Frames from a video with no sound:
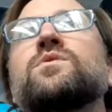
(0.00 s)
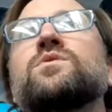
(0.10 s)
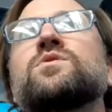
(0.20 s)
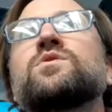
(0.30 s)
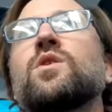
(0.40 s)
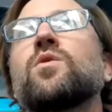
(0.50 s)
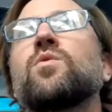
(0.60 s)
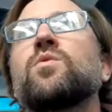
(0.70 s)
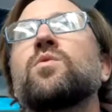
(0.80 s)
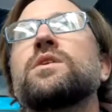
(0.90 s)

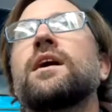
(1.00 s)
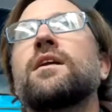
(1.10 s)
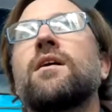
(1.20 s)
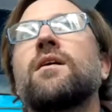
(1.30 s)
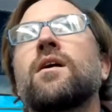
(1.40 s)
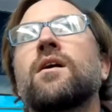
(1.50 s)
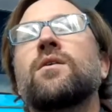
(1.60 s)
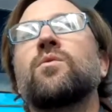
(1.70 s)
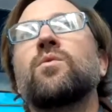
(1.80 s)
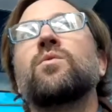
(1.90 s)
So we get
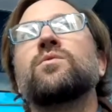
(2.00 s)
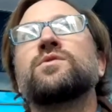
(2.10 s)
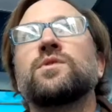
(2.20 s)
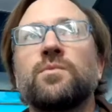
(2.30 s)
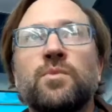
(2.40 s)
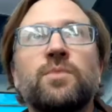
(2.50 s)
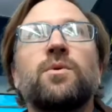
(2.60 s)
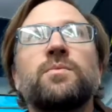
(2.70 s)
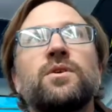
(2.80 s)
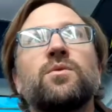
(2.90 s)
the
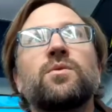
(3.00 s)
Bookmobile,